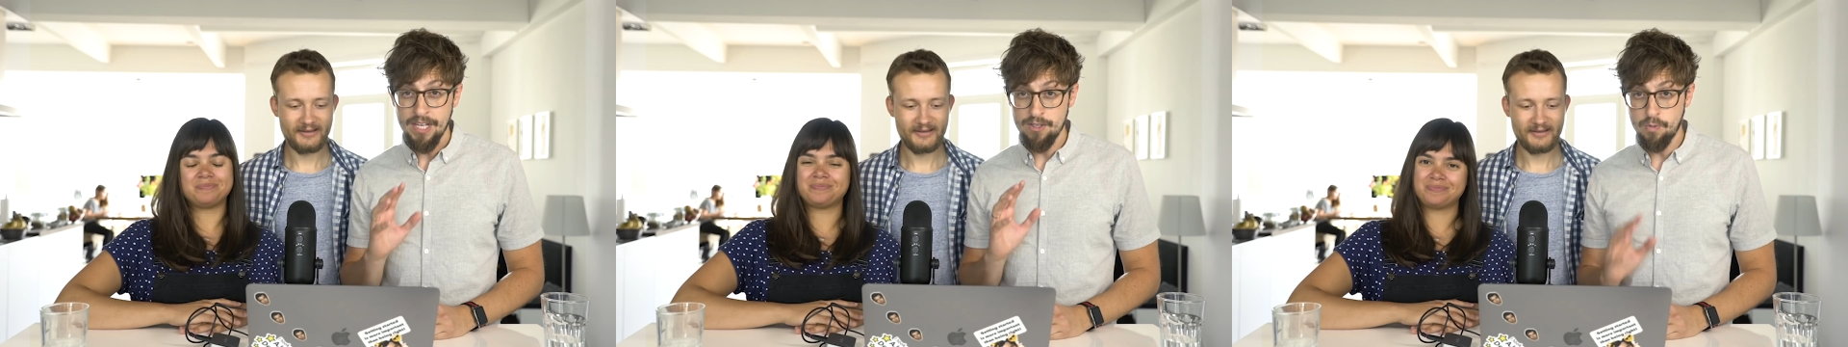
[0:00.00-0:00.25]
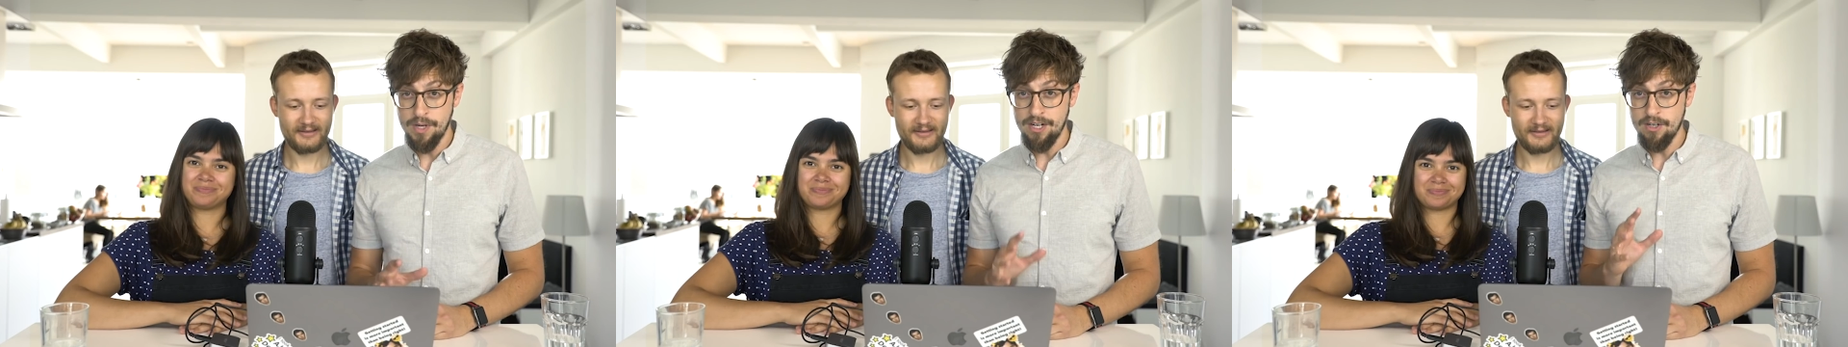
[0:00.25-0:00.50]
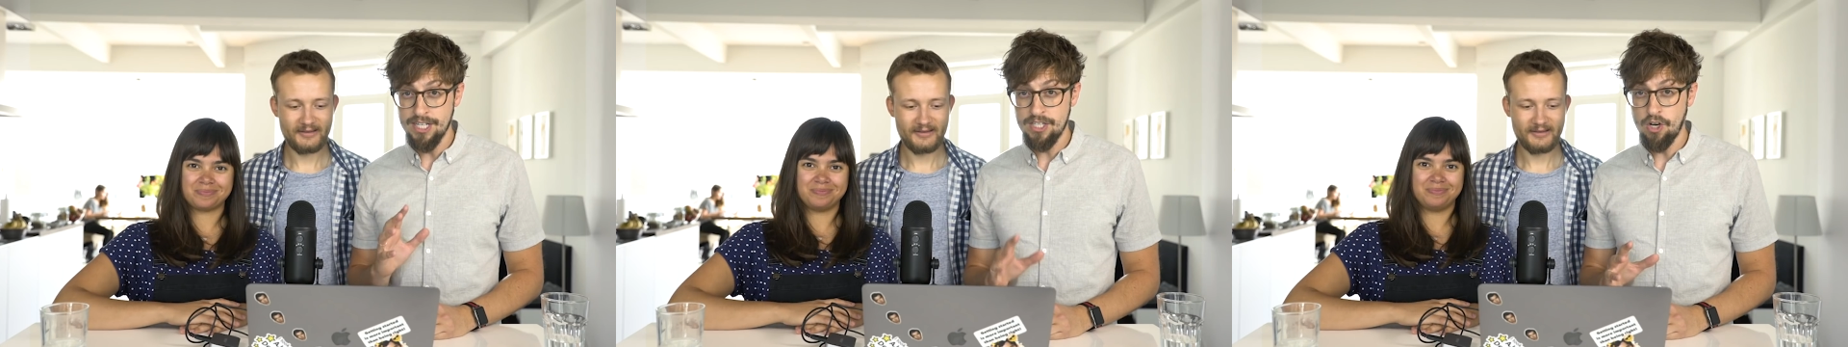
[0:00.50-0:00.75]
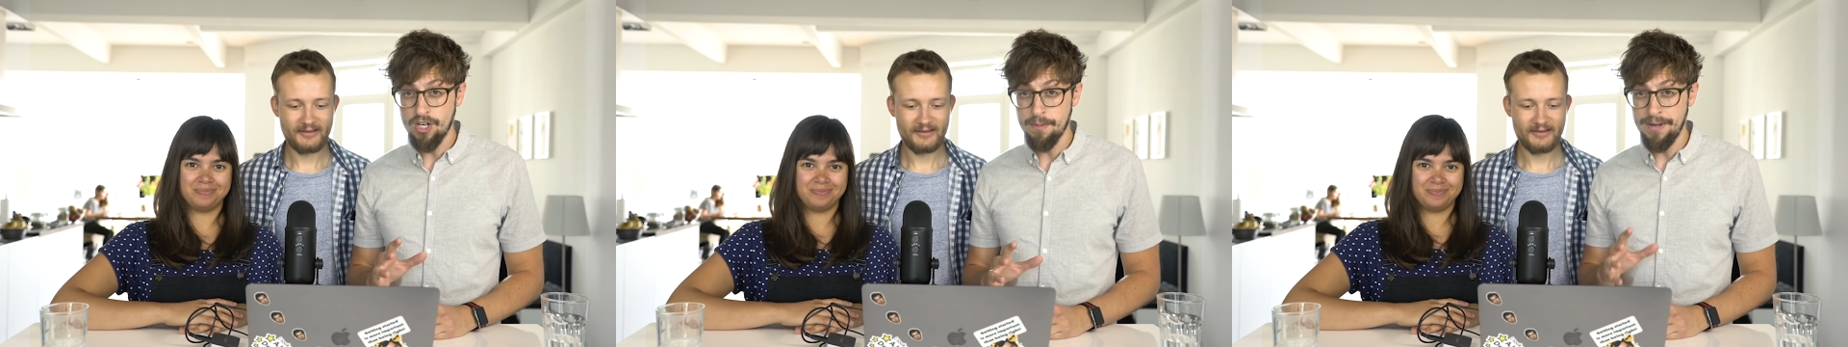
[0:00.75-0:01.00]
Speaker 1: is we're going to
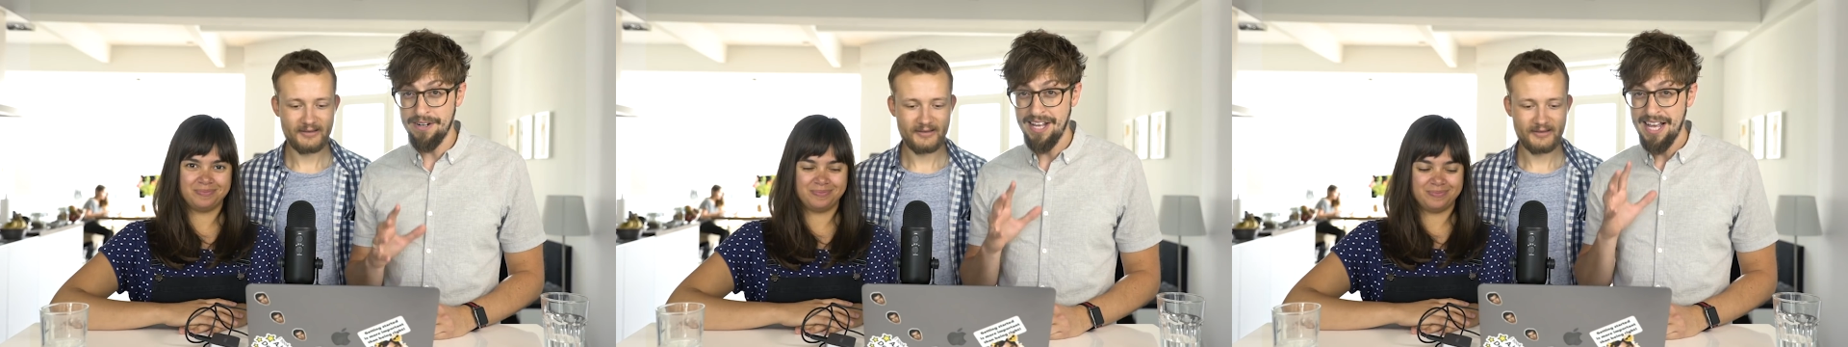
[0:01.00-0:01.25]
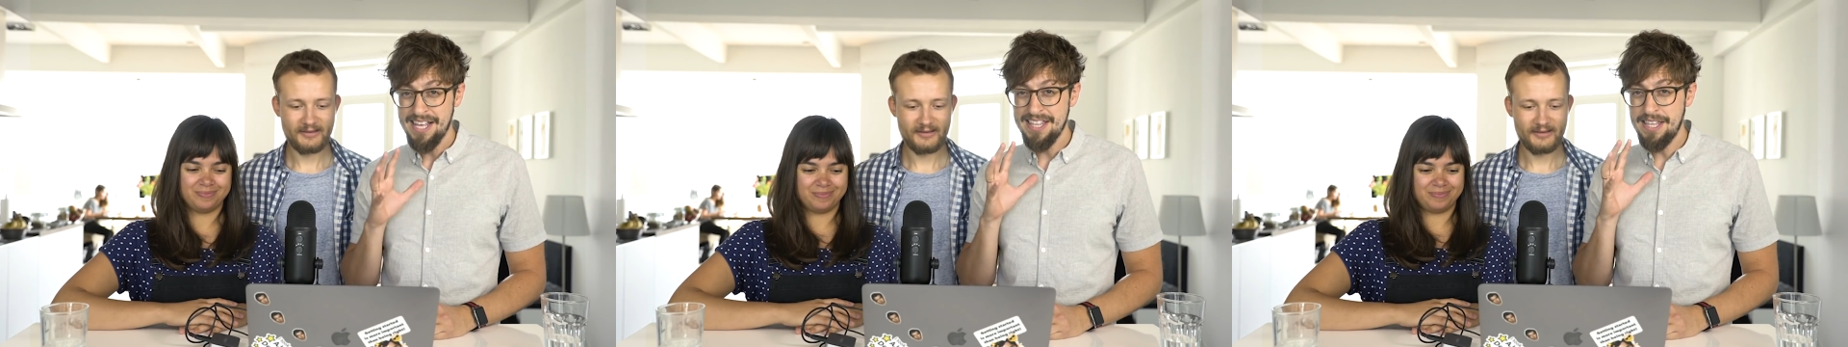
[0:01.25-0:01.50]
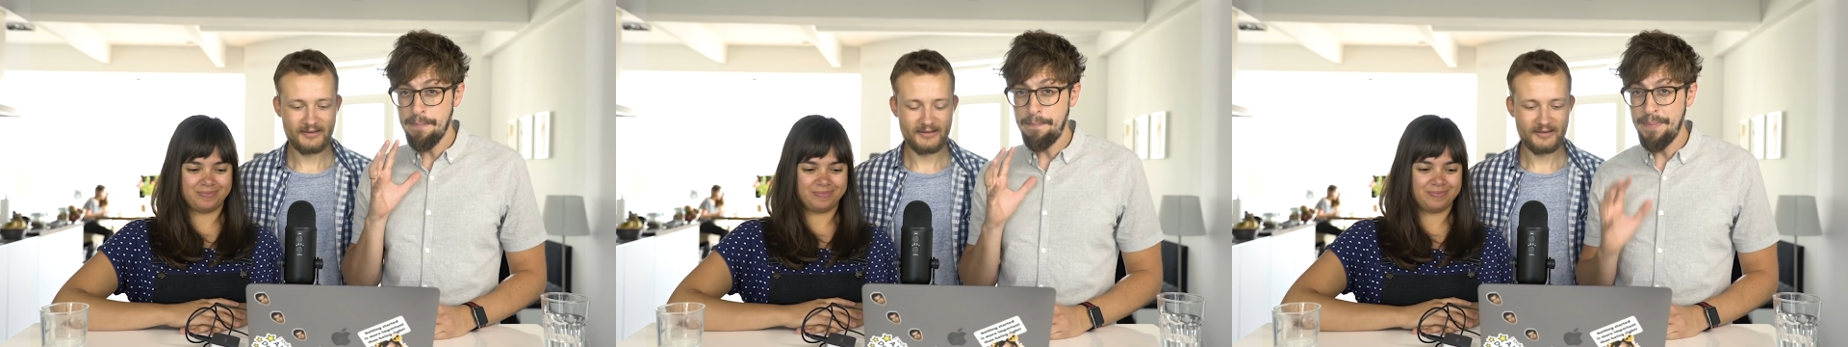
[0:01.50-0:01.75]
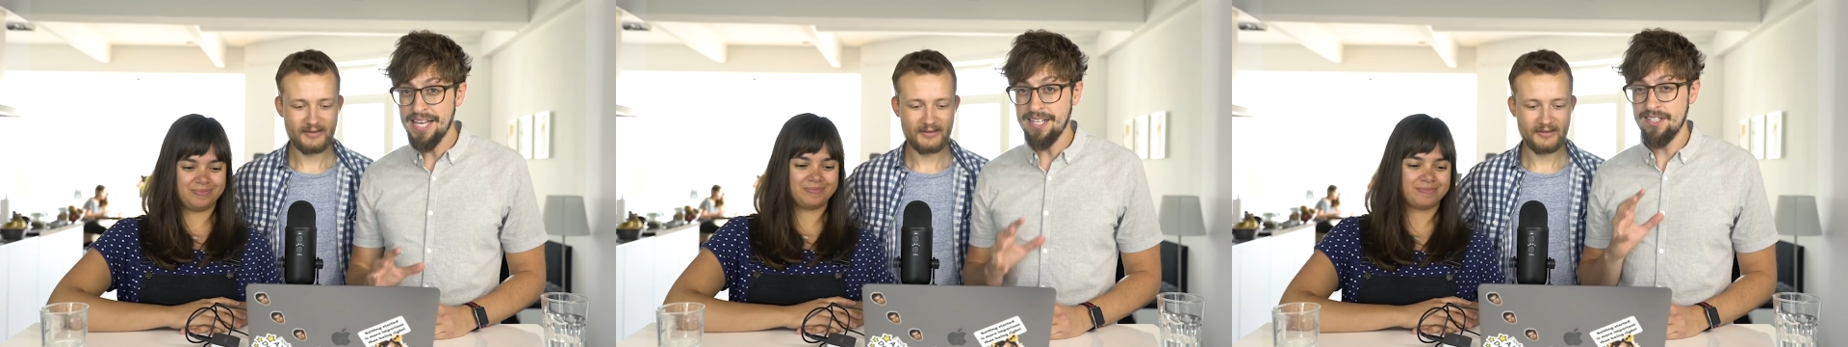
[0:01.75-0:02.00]
talk about the
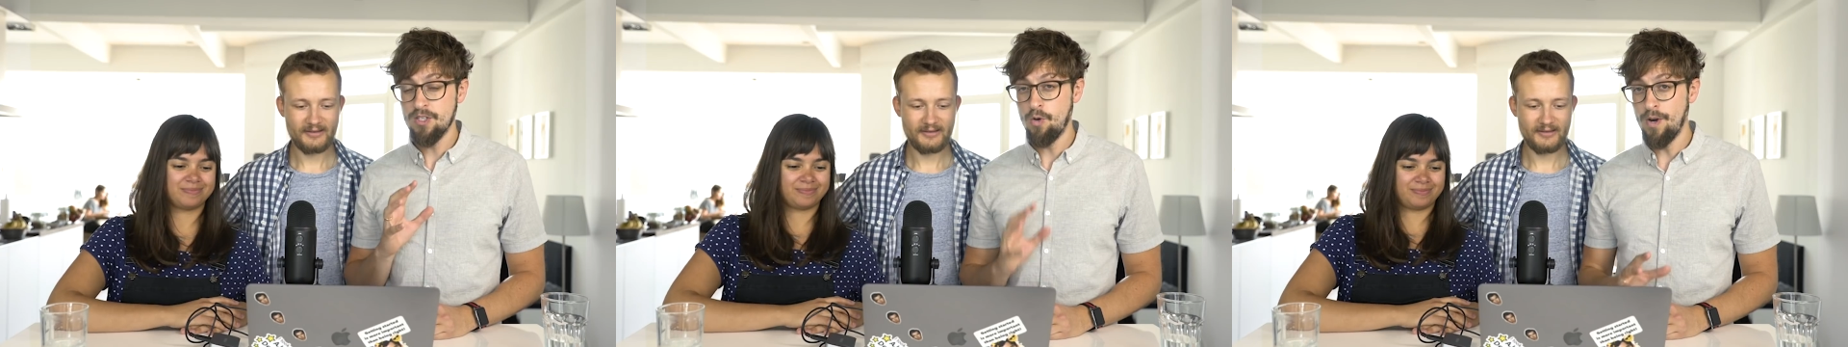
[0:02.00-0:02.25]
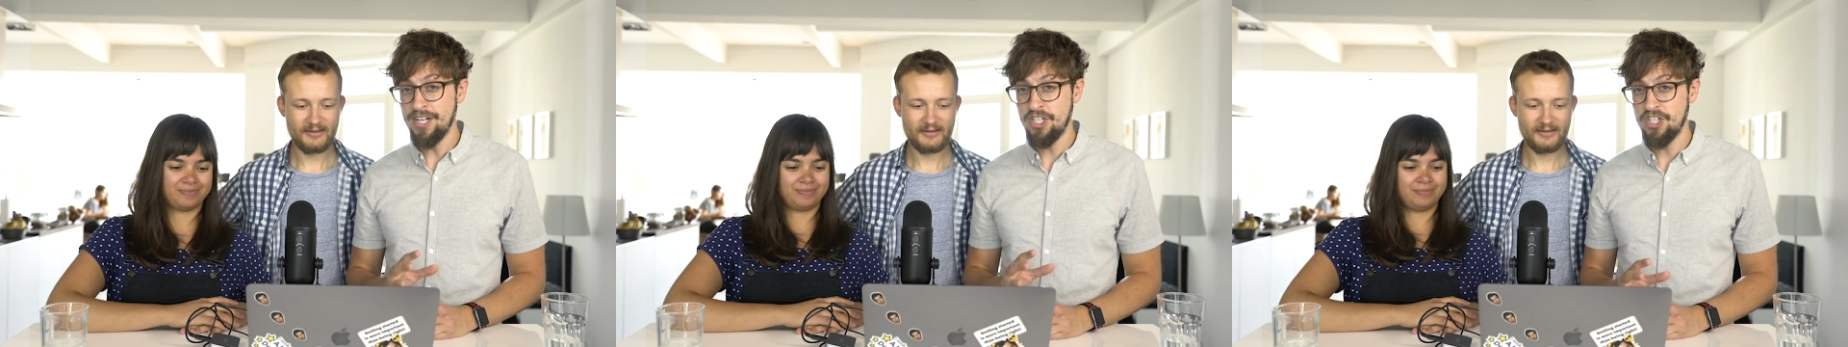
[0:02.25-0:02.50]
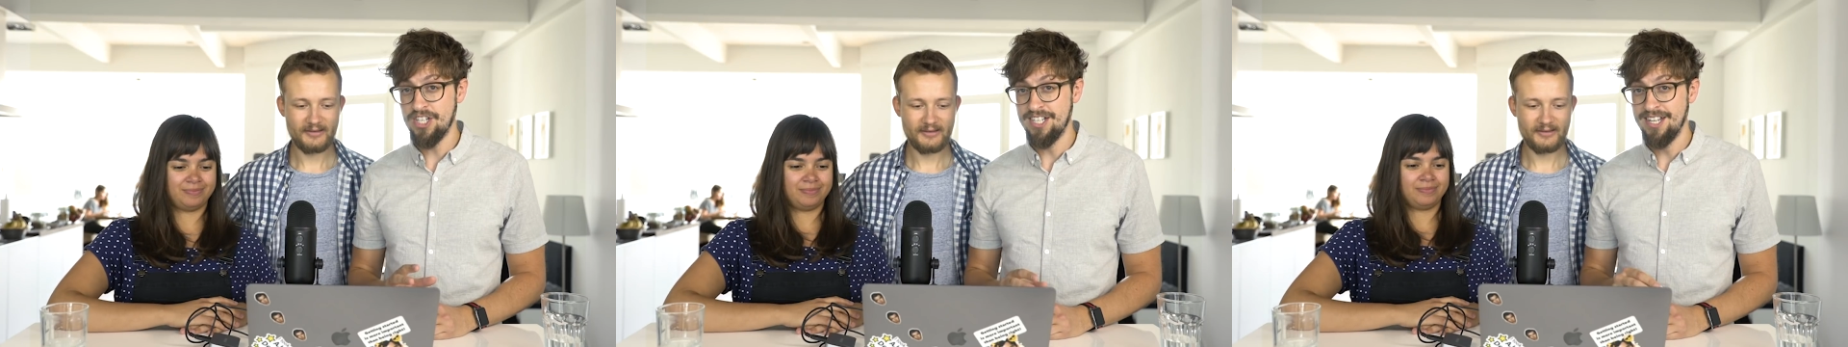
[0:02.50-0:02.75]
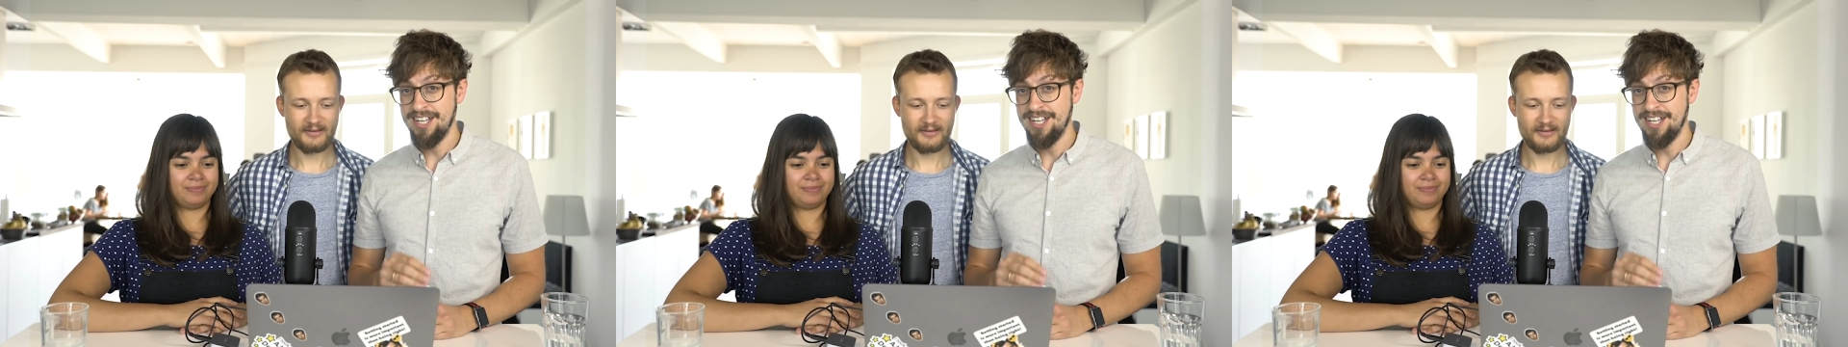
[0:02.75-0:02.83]
biggest question